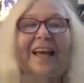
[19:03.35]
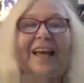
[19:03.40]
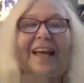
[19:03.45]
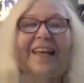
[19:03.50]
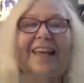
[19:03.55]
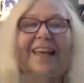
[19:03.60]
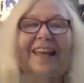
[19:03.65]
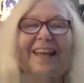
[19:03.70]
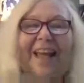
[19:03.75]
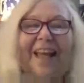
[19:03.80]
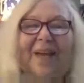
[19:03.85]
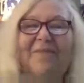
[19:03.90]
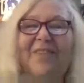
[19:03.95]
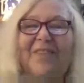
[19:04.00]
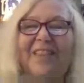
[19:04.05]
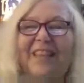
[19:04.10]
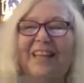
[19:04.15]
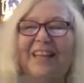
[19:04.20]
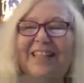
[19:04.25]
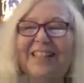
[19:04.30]
Again,
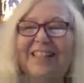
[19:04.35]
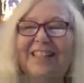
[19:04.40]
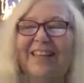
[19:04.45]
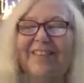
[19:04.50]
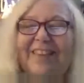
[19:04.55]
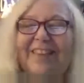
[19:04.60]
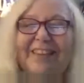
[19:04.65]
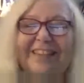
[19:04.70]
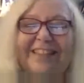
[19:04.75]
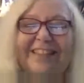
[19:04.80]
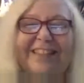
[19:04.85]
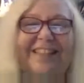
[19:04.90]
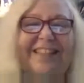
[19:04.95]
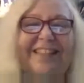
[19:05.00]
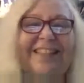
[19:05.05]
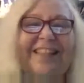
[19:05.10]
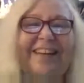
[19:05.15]
happy Thanksgiving. This is